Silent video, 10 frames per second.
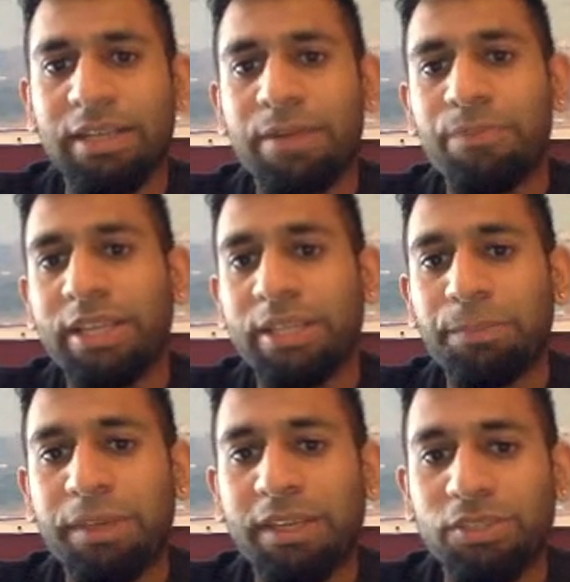then the
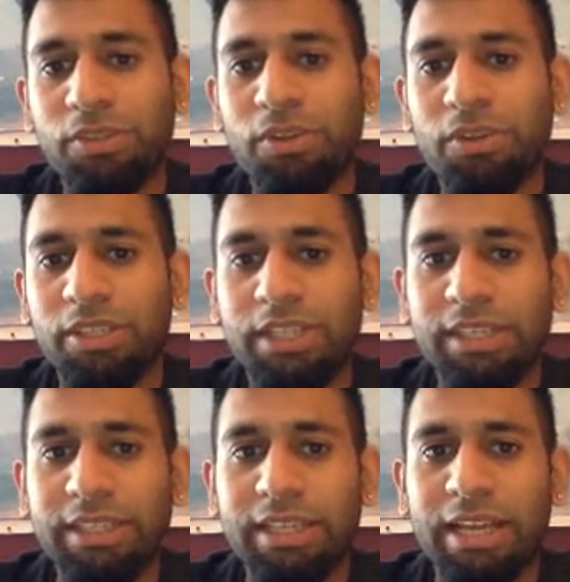pin is no longer there
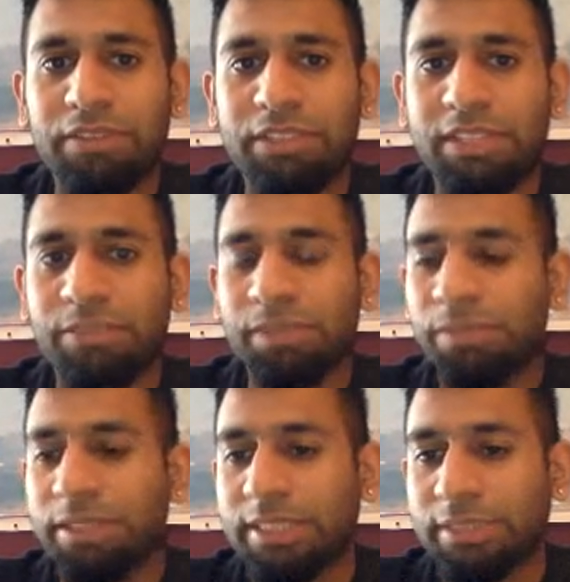and I have a checkmate. My
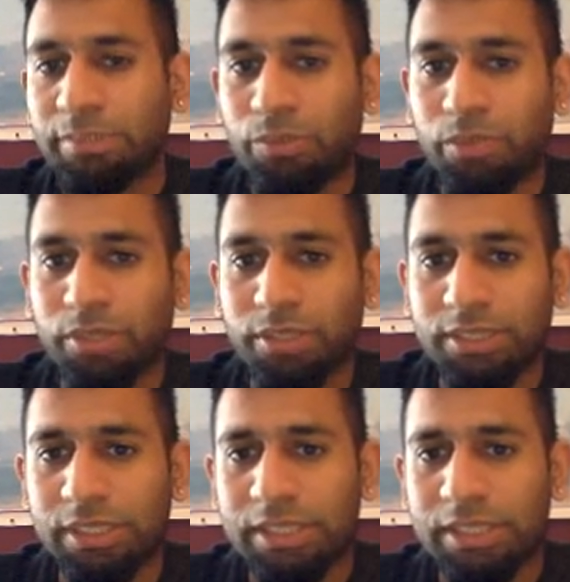checkmate works.